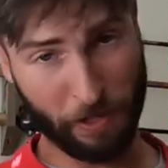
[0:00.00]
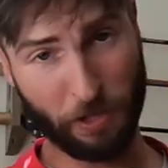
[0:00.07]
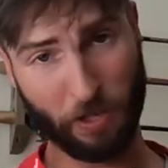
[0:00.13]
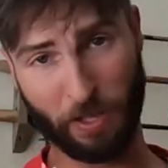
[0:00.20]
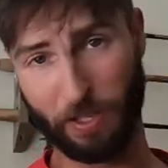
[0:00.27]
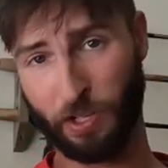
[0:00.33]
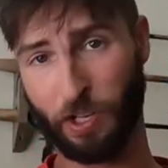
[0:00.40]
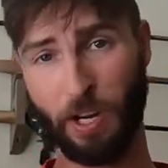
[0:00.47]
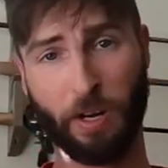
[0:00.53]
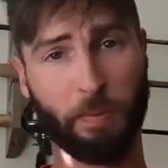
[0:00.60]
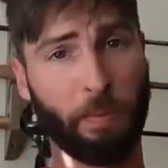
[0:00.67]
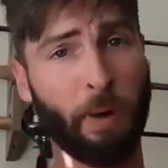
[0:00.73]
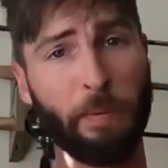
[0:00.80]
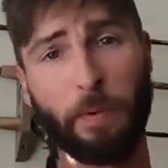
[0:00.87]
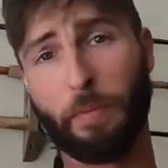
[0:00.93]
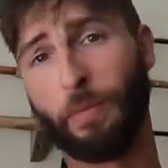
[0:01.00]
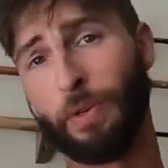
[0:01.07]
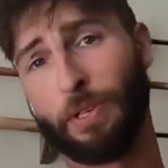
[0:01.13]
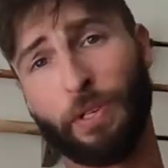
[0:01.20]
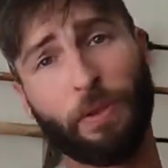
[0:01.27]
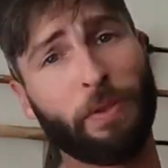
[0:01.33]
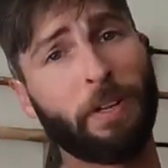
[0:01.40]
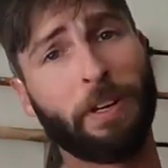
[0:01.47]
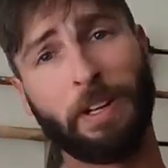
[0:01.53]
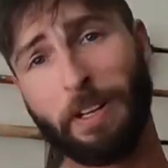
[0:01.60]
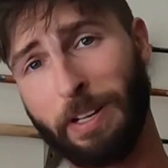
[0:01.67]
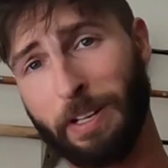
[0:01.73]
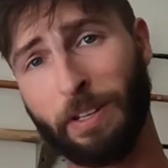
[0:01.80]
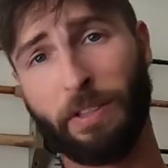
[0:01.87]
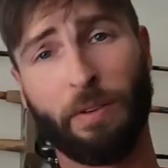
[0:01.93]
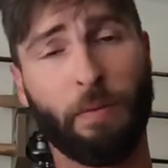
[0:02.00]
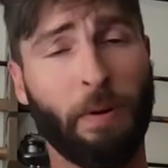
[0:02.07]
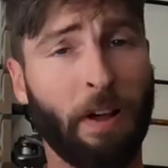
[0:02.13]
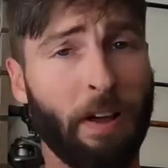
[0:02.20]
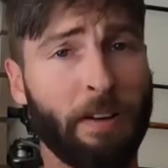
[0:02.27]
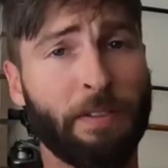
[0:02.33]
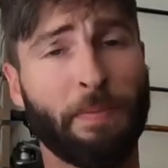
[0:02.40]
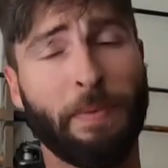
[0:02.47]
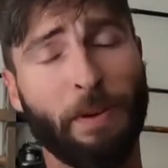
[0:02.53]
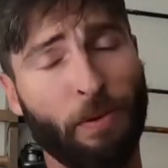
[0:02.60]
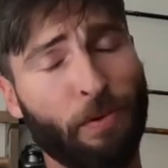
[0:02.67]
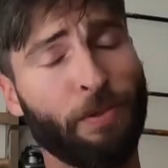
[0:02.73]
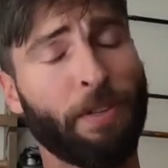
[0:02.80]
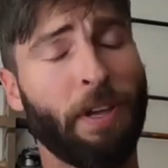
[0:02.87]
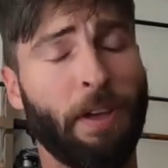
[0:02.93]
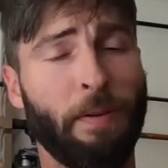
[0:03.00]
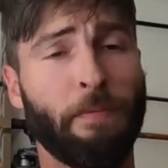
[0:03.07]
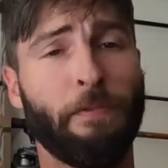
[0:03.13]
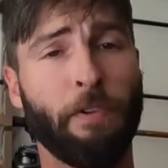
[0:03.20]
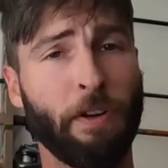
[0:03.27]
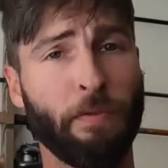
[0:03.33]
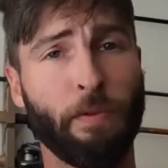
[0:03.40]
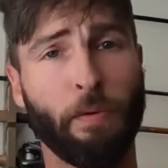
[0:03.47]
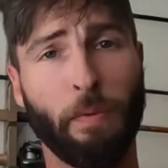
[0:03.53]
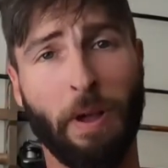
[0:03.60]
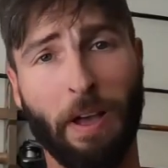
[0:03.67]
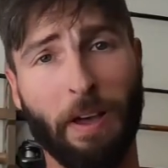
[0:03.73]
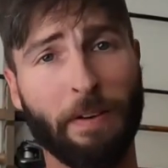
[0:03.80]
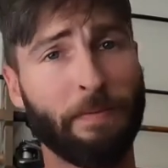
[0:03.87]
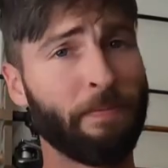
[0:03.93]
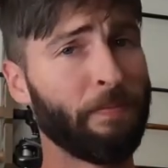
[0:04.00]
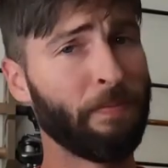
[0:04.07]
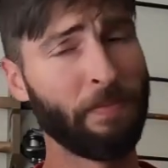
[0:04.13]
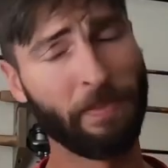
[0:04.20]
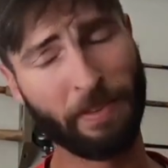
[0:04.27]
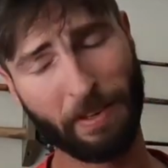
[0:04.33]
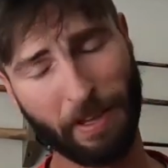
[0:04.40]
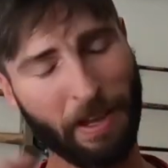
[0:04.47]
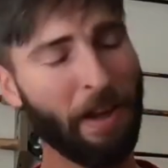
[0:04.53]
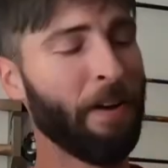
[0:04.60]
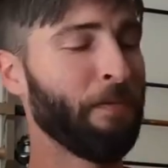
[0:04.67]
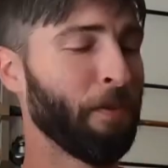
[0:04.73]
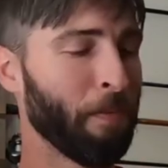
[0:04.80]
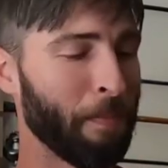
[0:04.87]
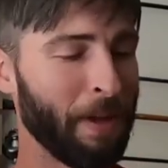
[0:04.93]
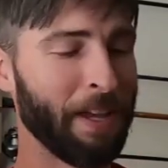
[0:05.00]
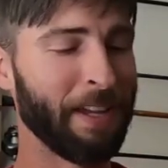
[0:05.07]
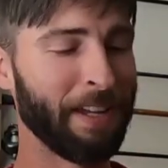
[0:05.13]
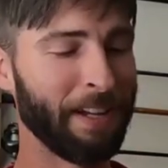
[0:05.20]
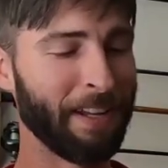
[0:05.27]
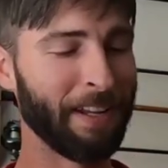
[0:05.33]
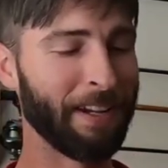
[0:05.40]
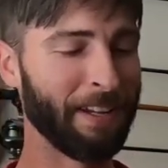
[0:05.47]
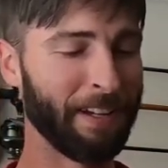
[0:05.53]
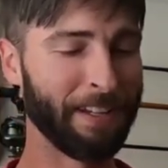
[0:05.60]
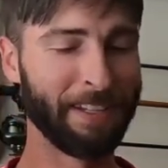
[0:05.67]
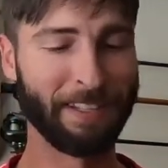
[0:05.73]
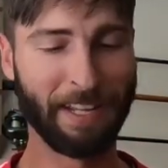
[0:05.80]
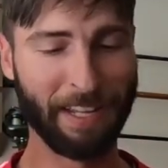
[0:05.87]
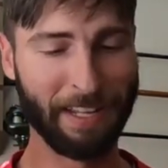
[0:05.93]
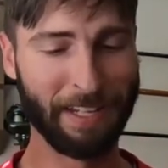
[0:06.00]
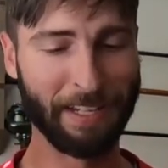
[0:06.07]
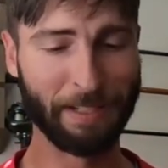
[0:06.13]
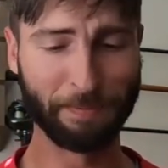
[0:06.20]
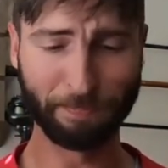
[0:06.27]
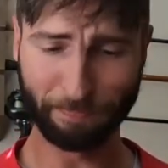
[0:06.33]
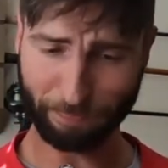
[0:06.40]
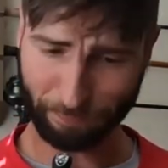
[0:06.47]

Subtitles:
featured on this channel probably more so than any other rod. It's my all-time favorite rod ever made, and it is a